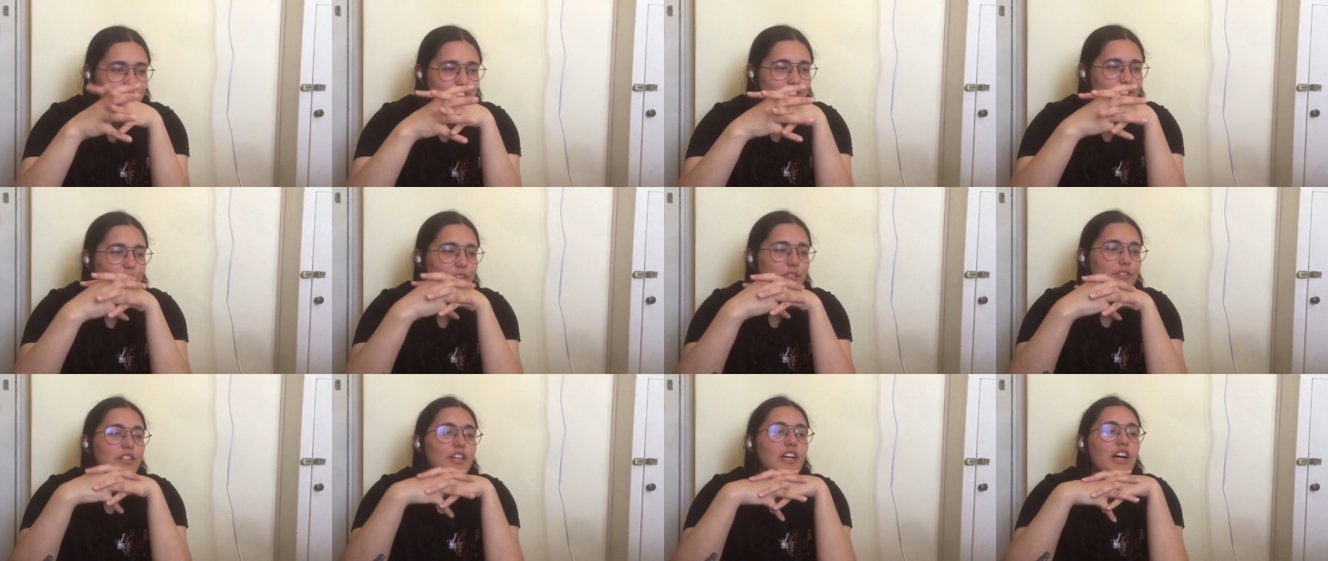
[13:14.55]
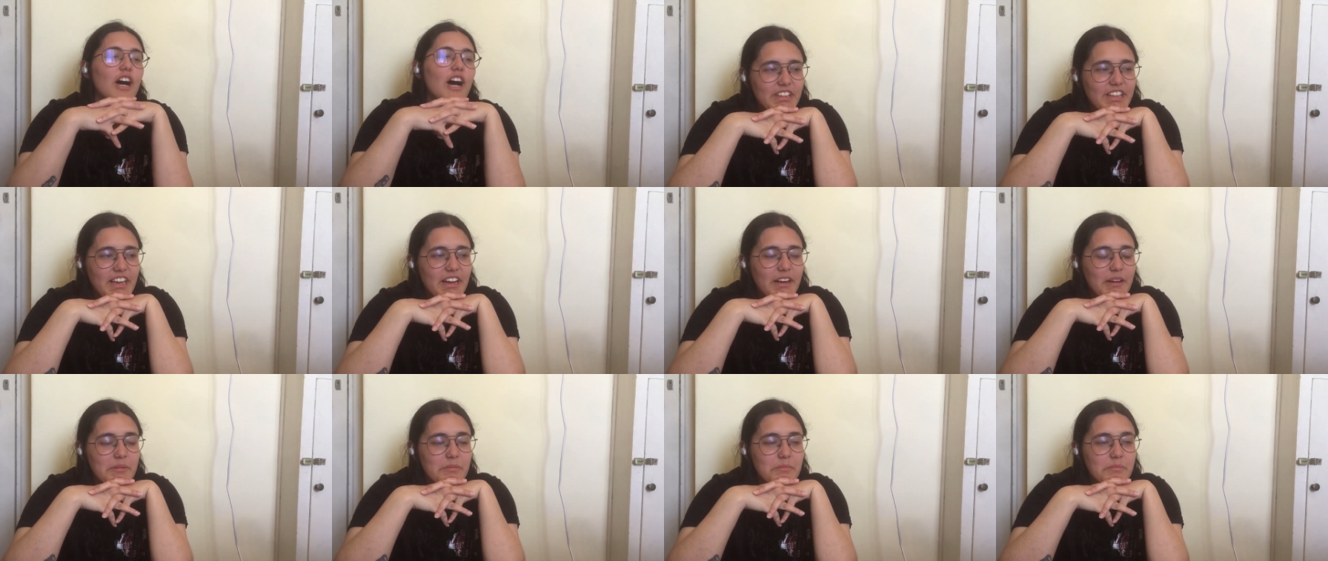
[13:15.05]
So
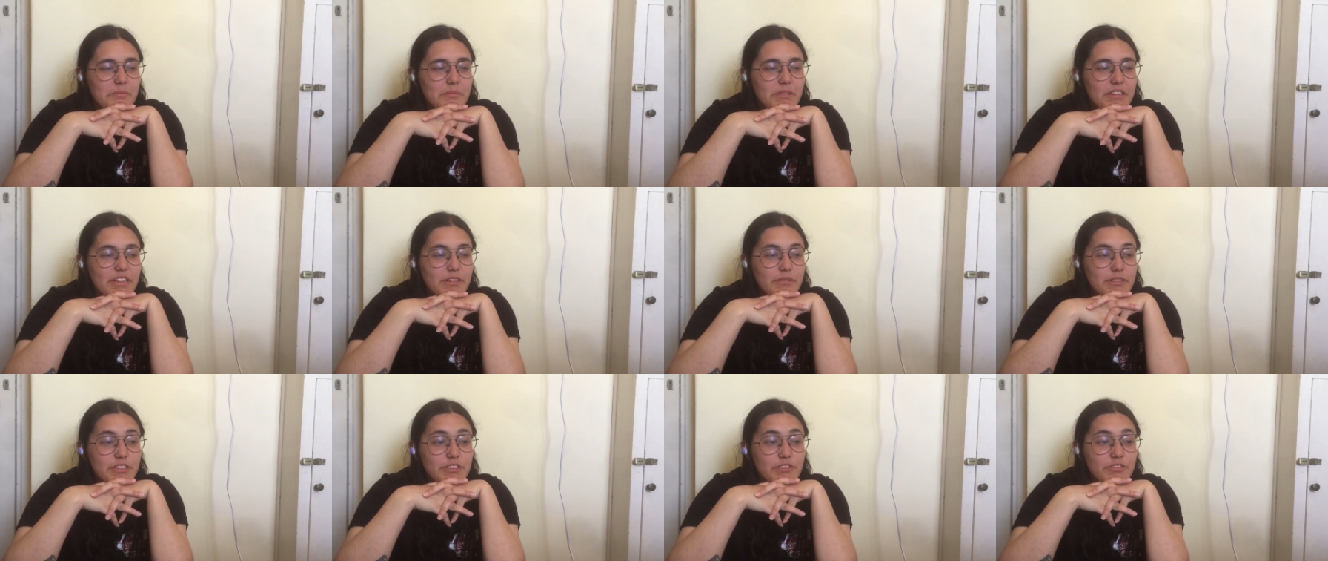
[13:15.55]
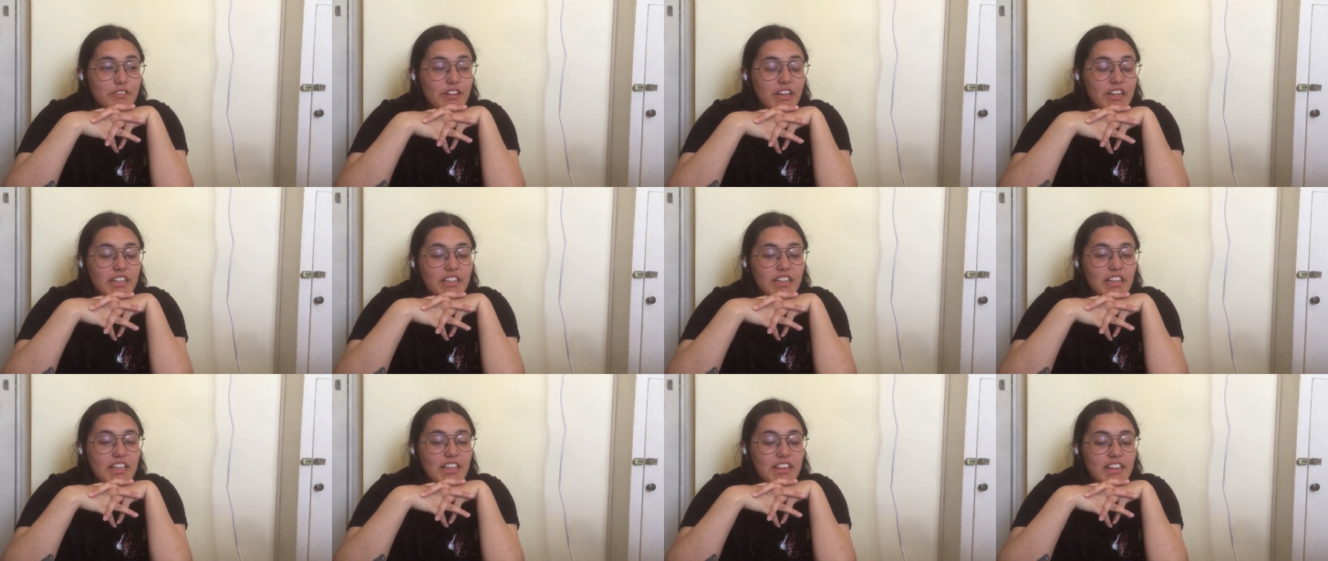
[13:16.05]
yeah but it was
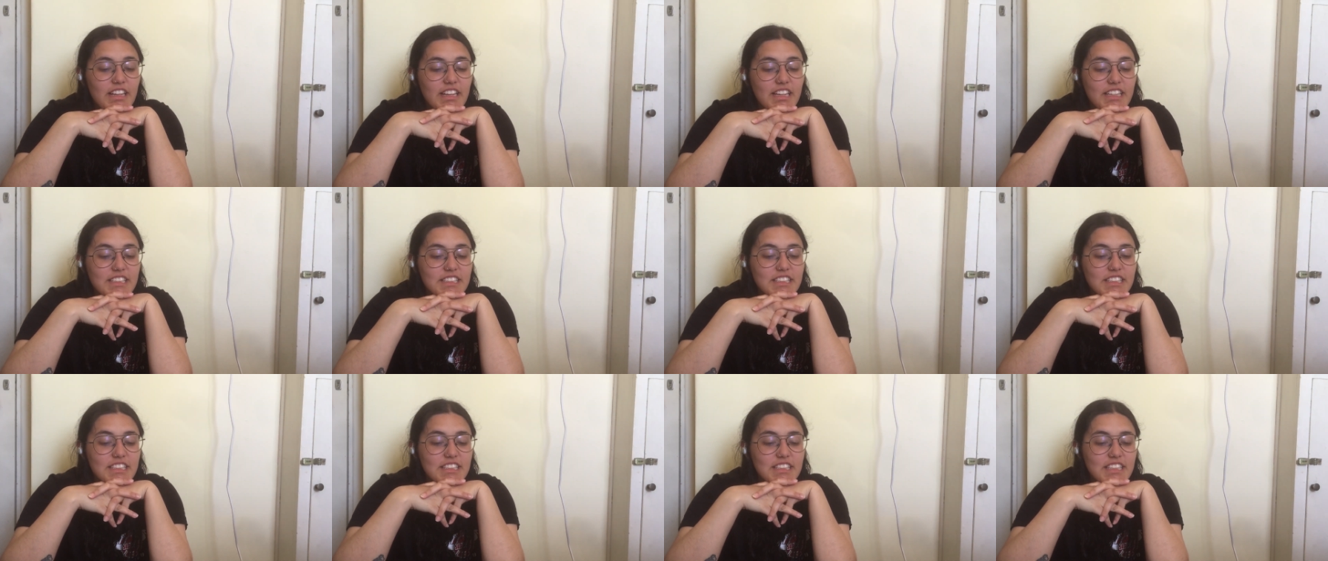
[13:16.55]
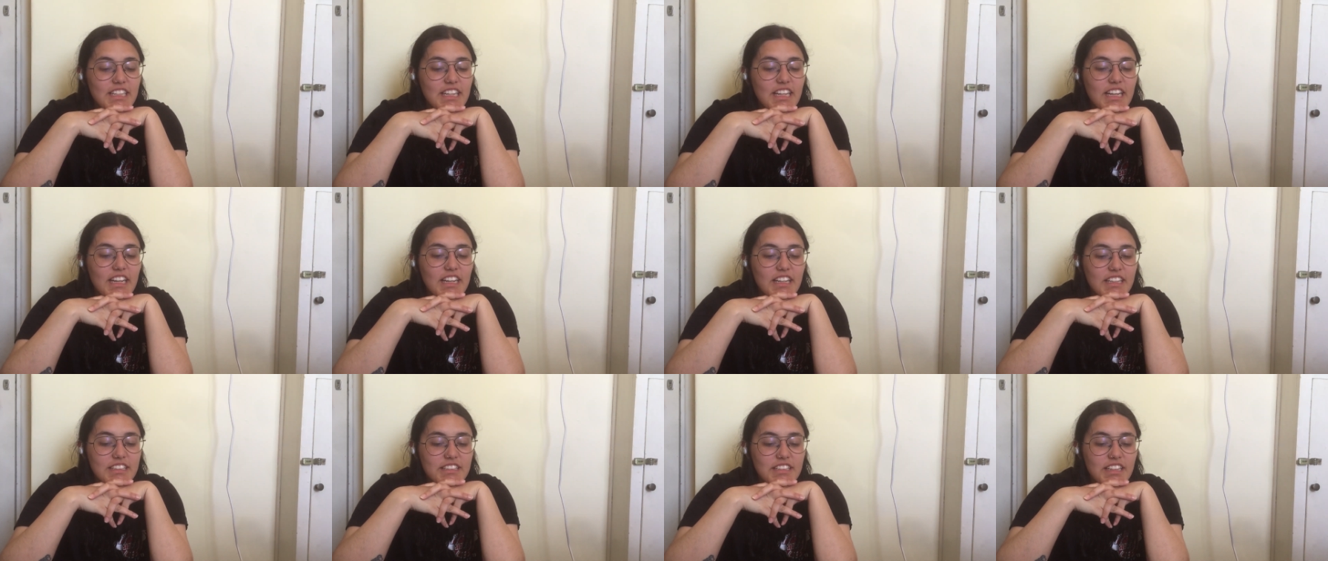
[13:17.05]
fun i liked it
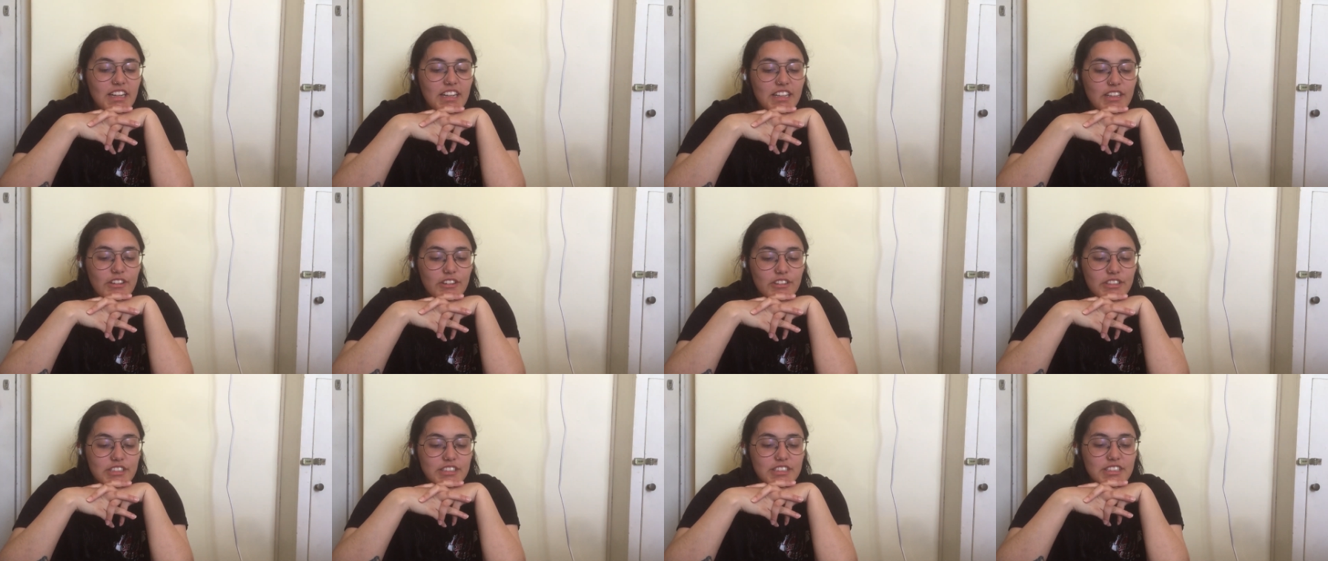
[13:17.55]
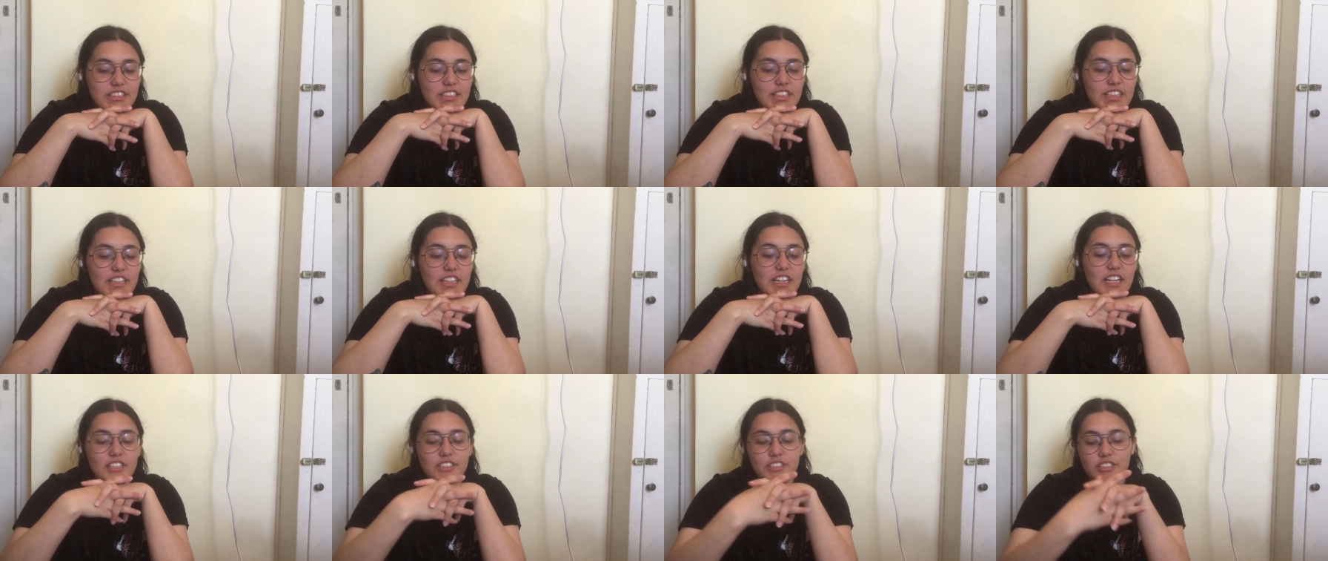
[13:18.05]
and i
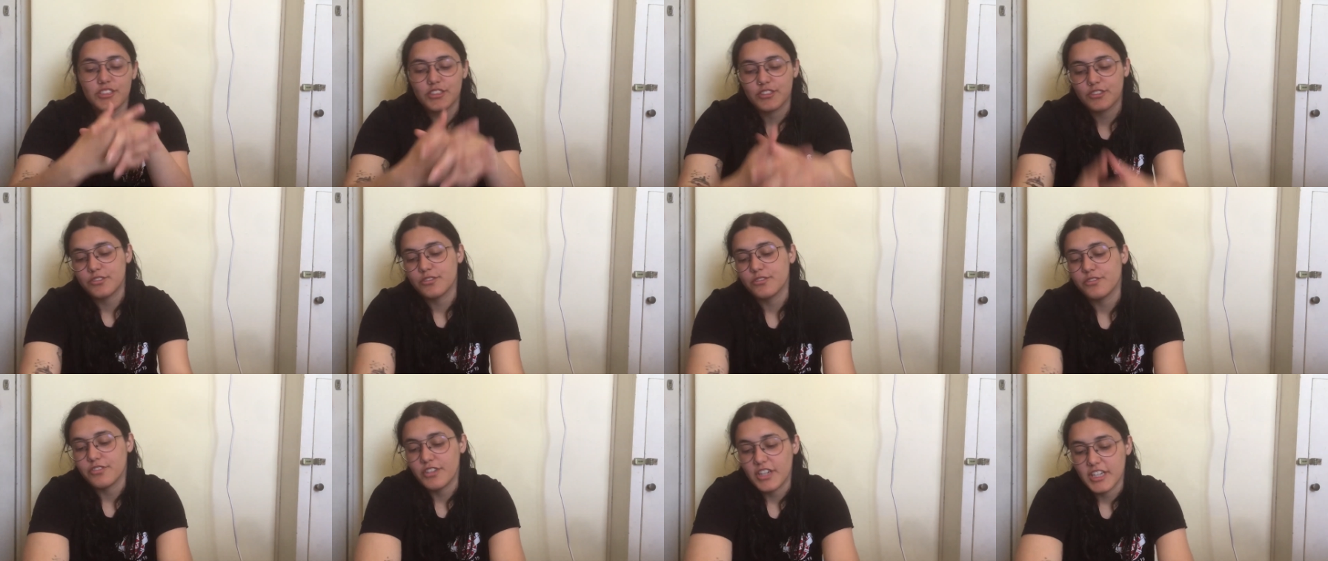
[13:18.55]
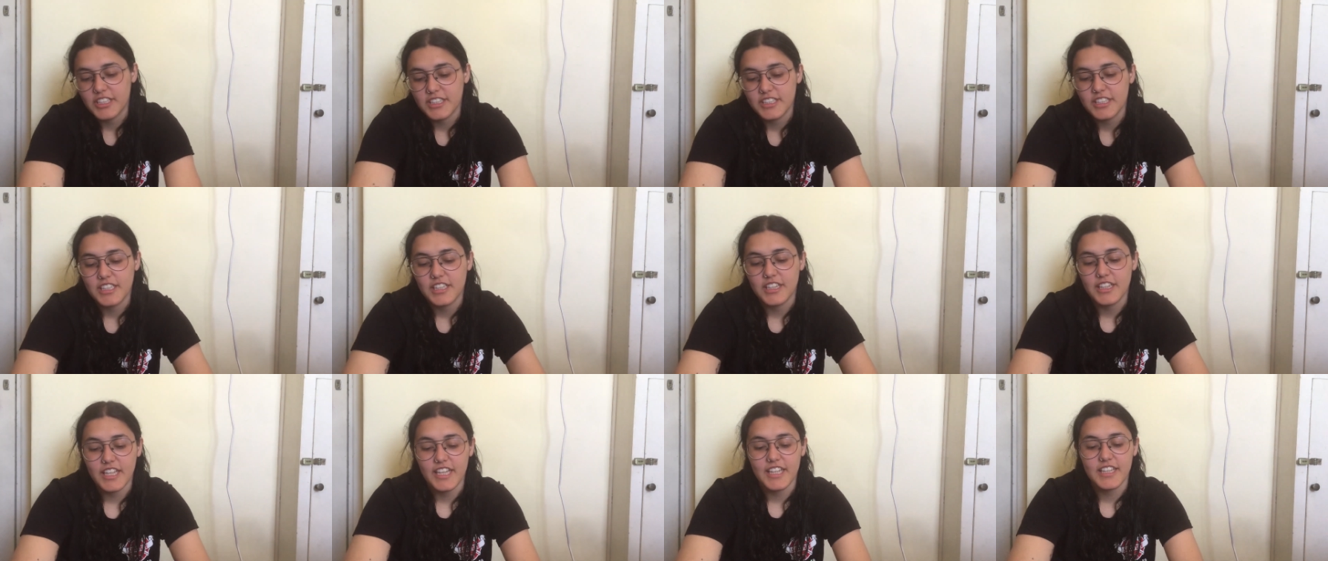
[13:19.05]
honestly i just
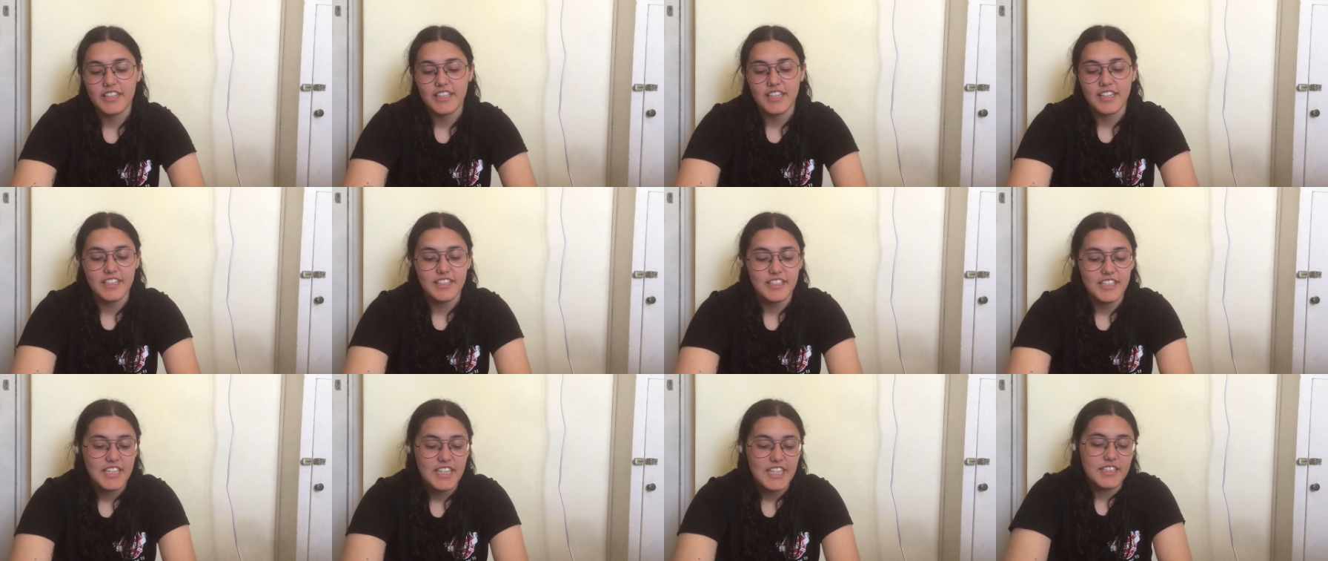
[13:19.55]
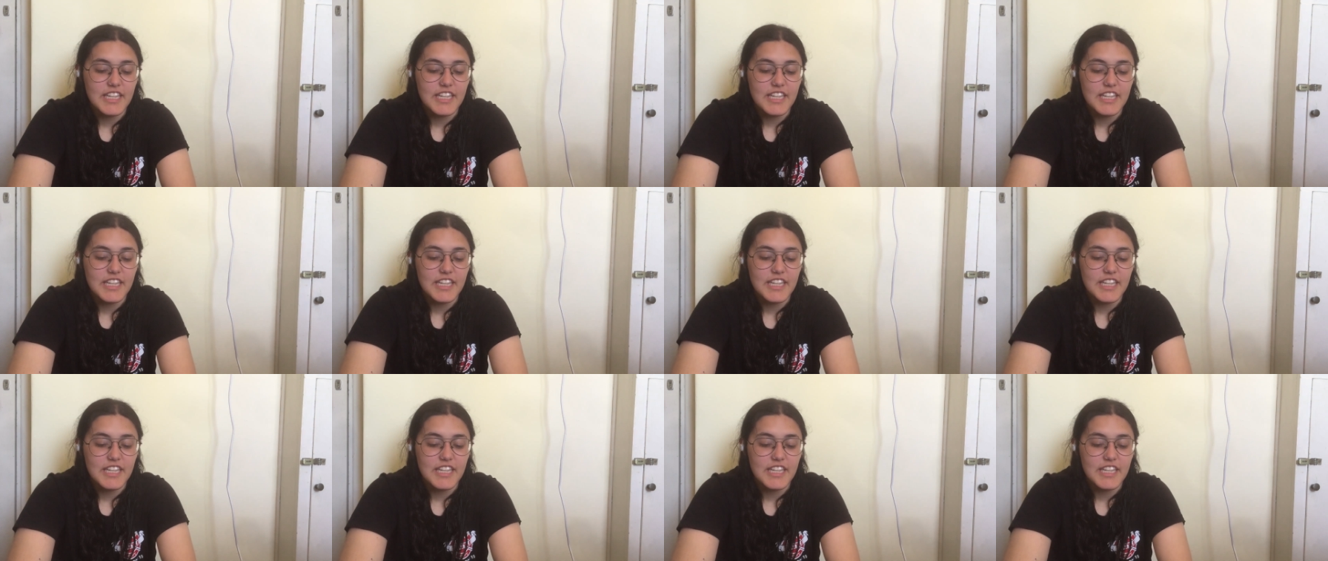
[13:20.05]
finally liked that